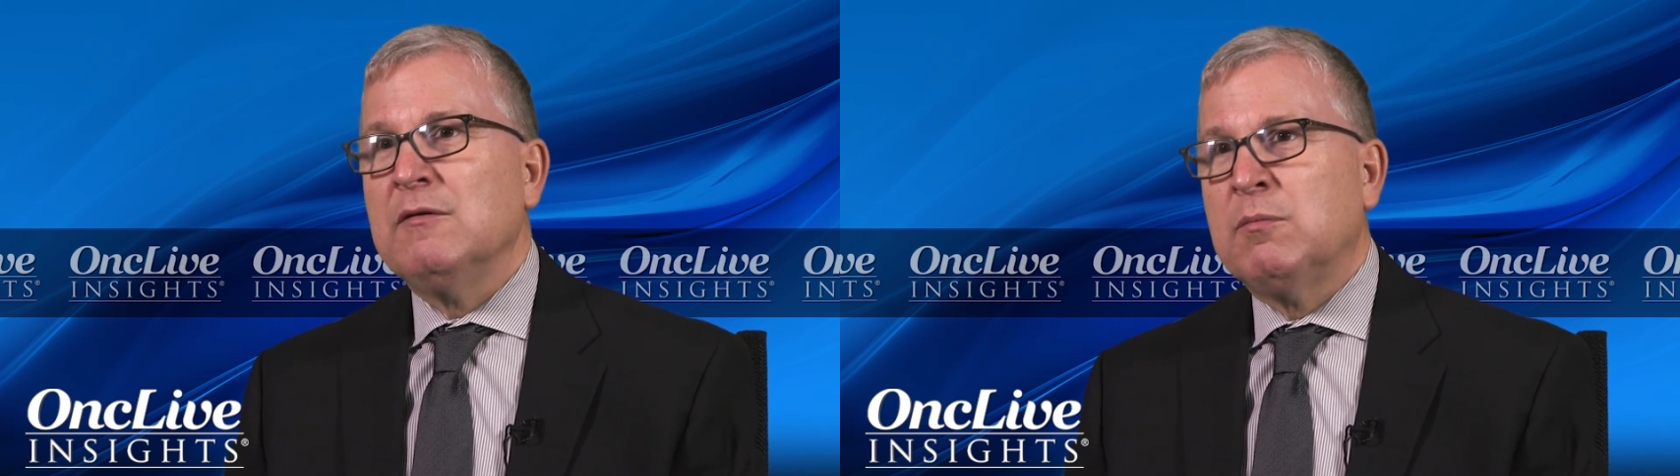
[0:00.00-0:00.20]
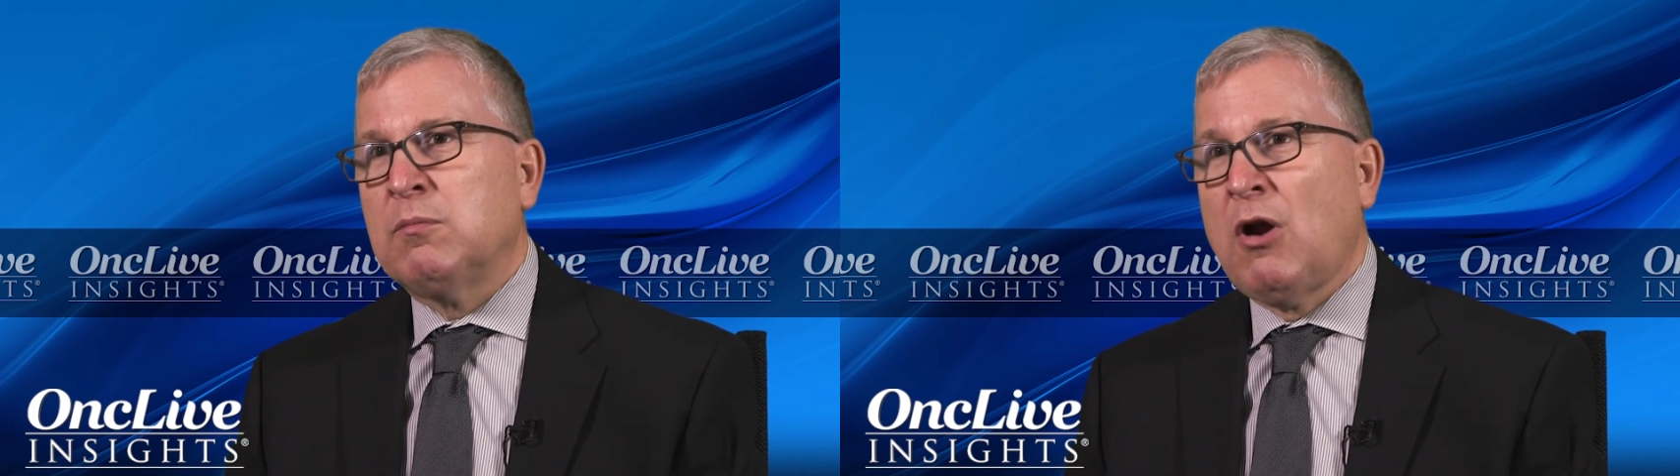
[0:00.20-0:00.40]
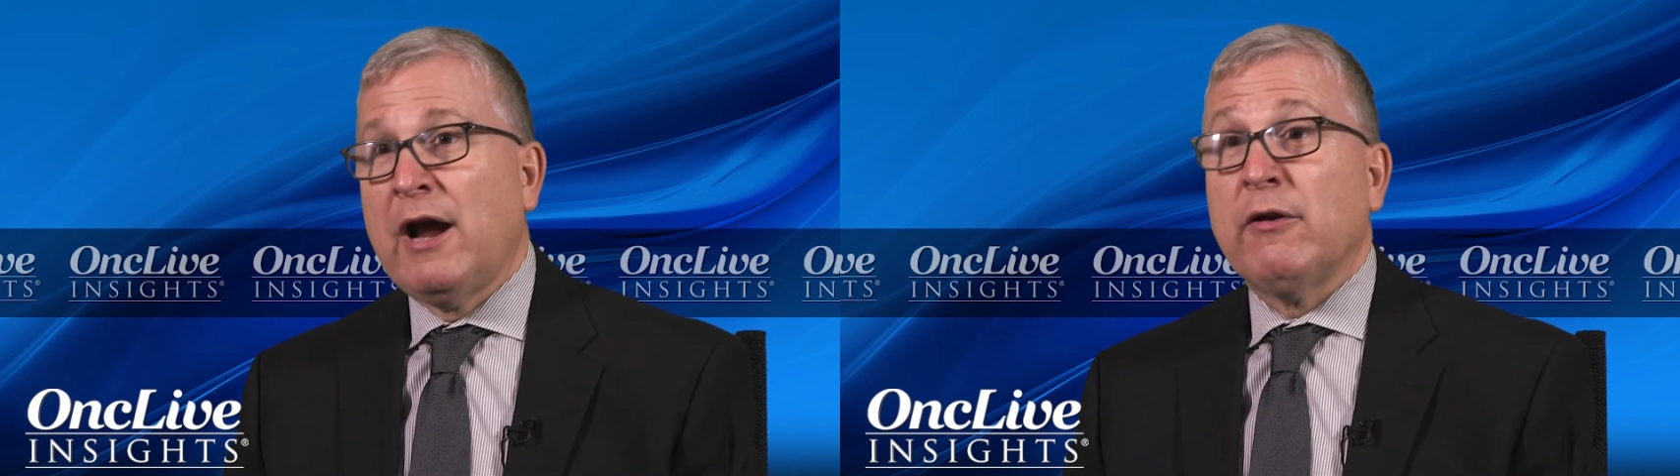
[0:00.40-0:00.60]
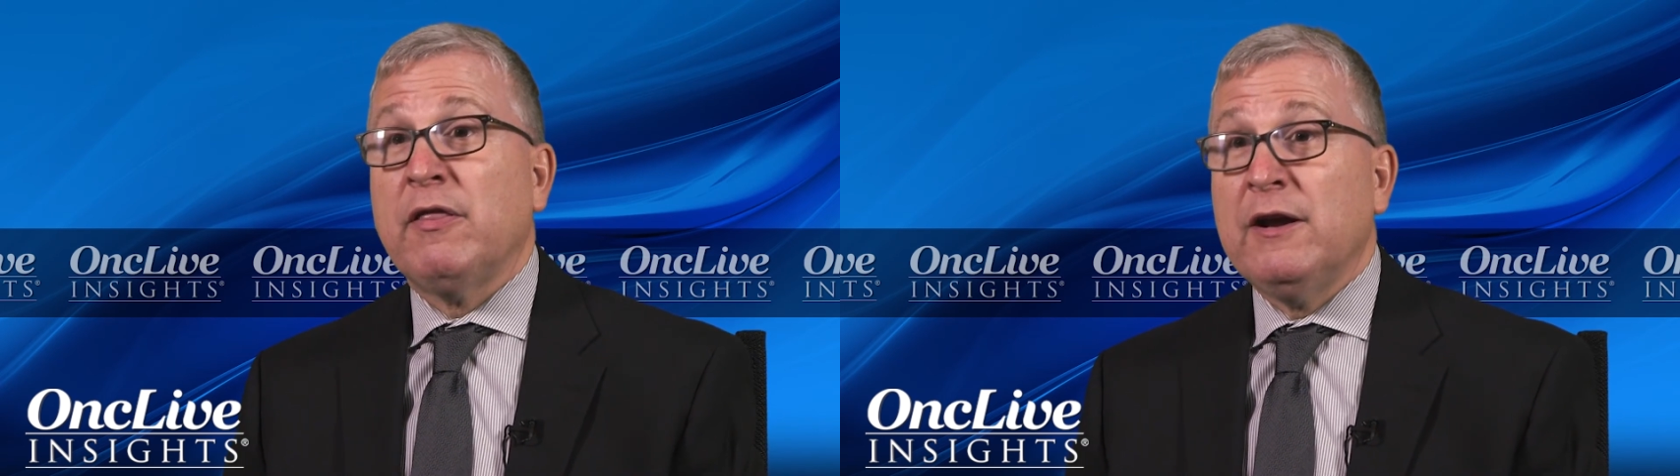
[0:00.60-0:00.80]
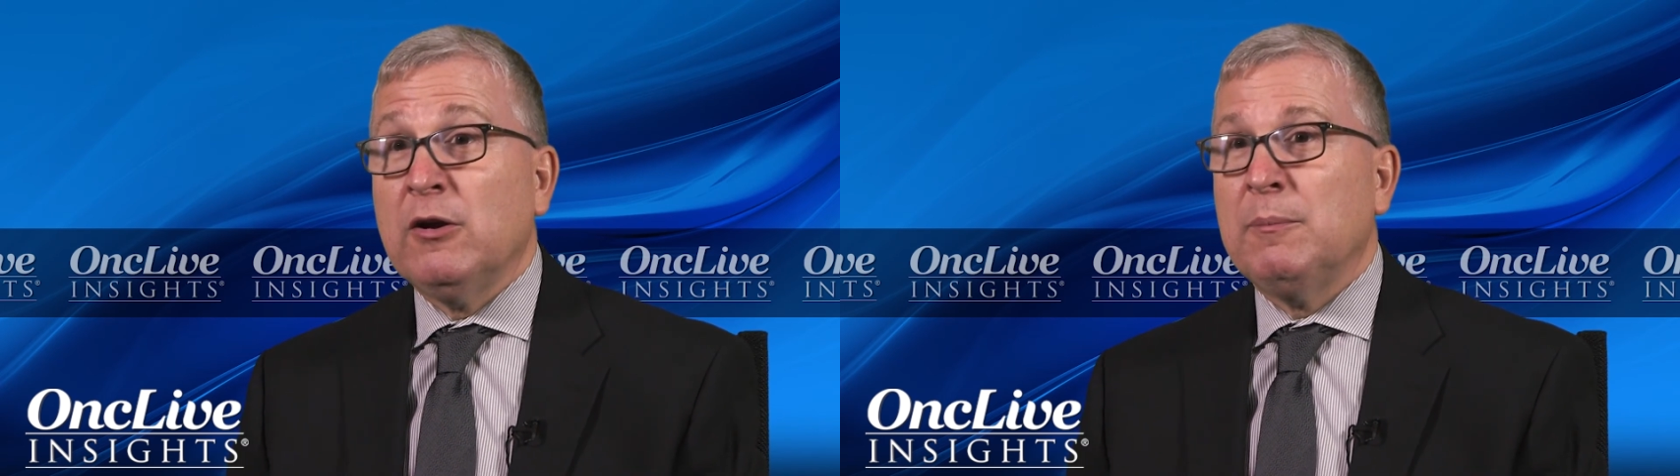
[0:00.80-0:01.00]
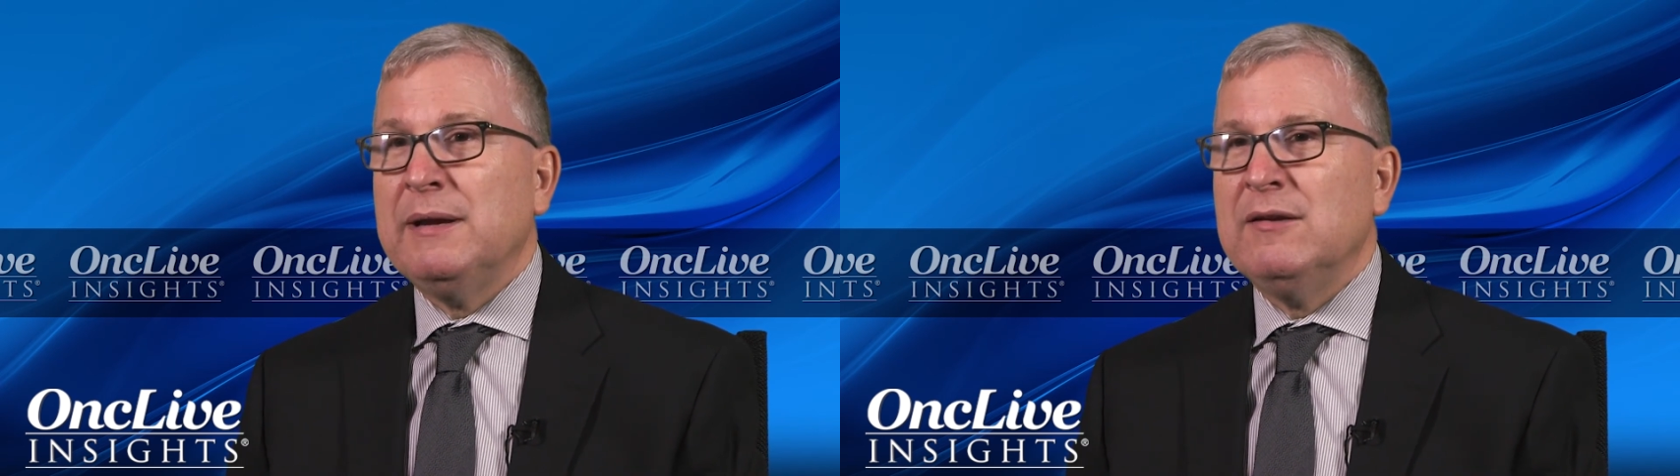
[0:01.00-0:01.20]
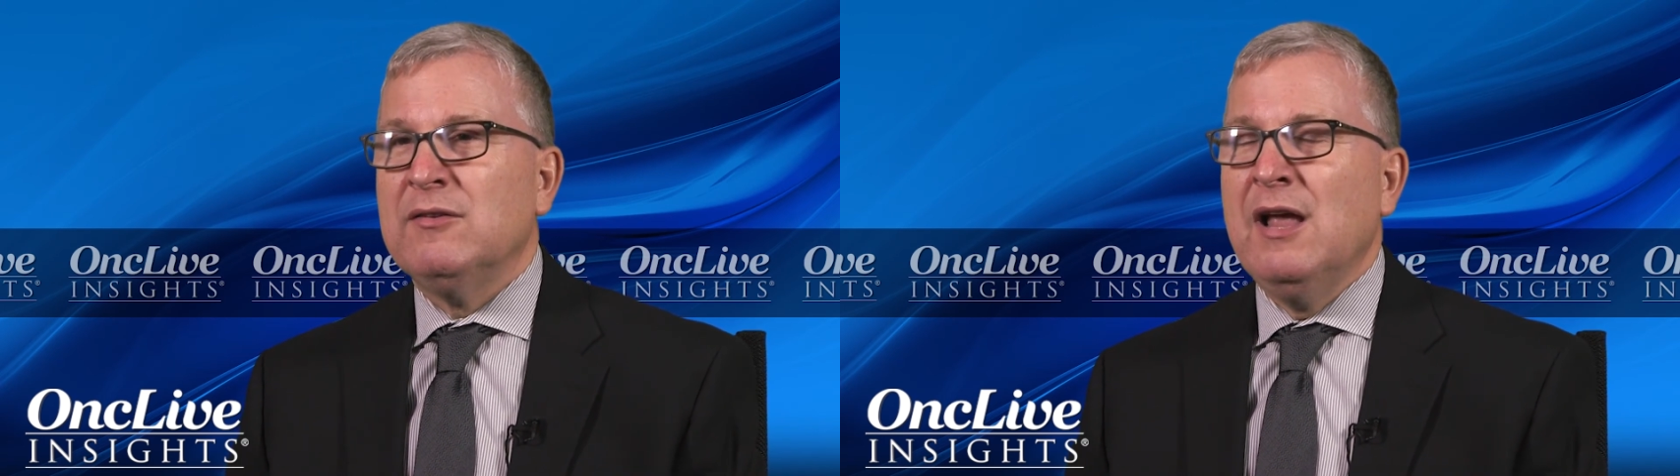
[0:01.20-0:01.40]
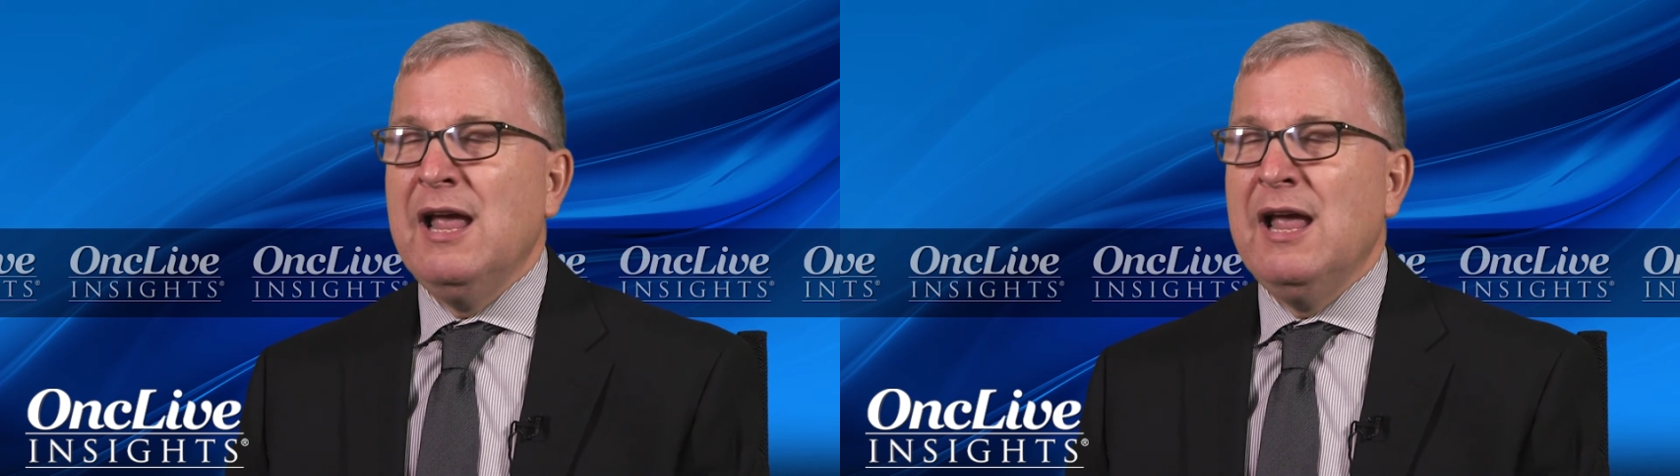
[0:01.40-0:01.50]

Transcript: of prior therapies,